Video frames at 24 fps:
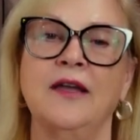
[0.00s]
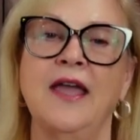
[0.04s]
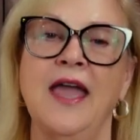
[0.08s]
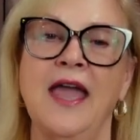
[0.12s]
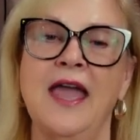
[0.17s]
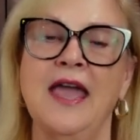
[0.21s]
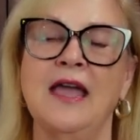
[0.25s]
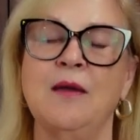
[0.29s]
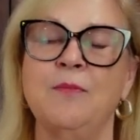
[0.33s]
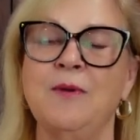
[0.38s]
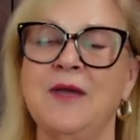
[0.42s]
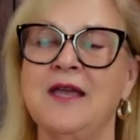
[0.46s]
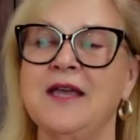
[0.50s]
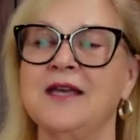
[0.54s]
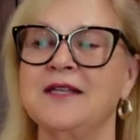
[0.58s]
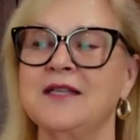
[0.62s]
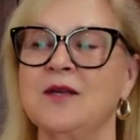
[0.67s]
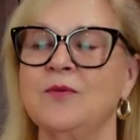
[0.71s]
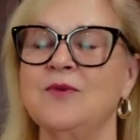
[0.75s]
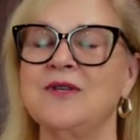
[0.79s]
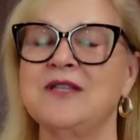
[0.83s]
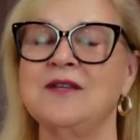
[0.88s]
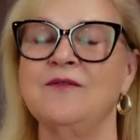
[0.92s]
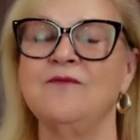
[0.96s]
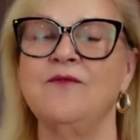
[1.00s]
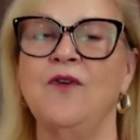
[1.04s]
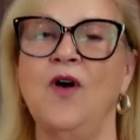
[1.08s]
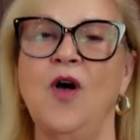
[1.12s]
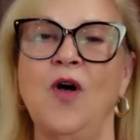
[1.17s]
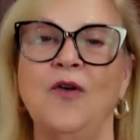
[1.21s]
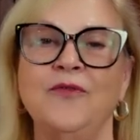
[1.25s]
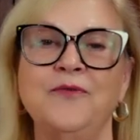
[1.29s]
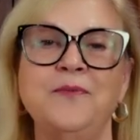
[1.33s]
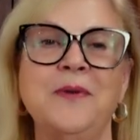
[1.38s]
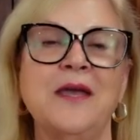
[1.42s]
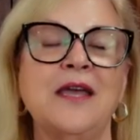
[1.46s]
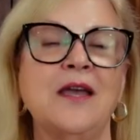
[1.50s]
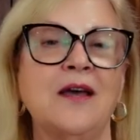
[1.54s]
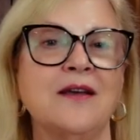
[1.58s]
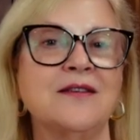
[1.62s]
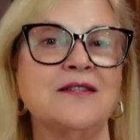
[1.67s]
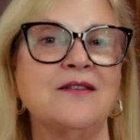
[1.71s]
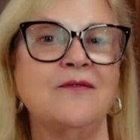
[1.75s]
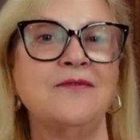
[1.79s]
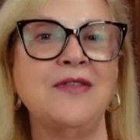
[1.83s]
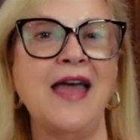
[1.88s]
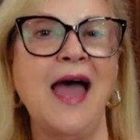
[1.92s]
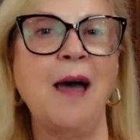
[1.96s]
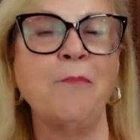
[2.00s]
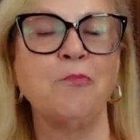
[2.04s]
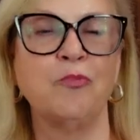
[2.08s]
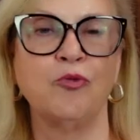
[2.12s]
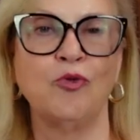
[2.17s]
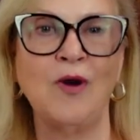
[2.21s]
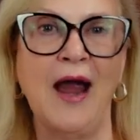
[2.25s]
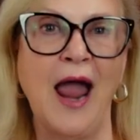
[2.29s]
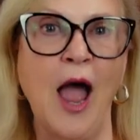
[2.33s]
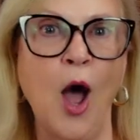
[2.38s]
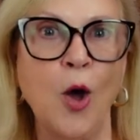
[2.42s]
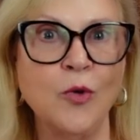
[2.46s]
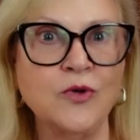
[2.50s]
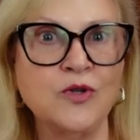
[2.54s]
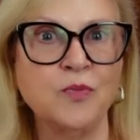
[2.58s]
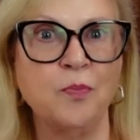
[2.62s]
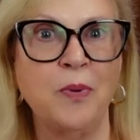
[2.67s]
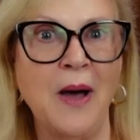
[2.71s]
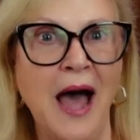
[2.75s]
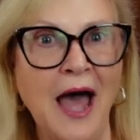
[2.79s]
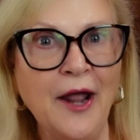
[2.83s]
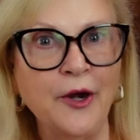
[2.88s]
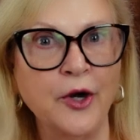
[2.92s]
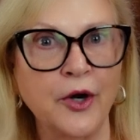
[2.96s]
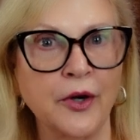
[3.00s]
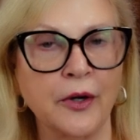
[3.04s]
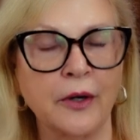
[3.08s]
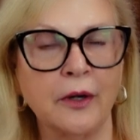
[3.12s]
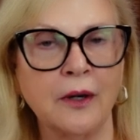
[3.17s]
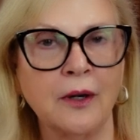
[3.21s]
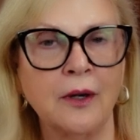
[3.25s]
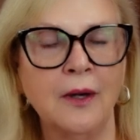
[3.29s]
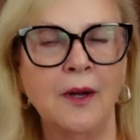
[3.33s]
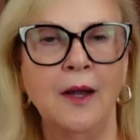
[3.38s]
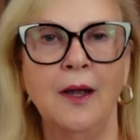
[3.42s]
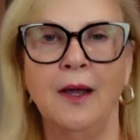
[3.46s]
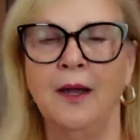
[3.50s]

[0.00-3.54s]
cake because it was involved because of that browned butter.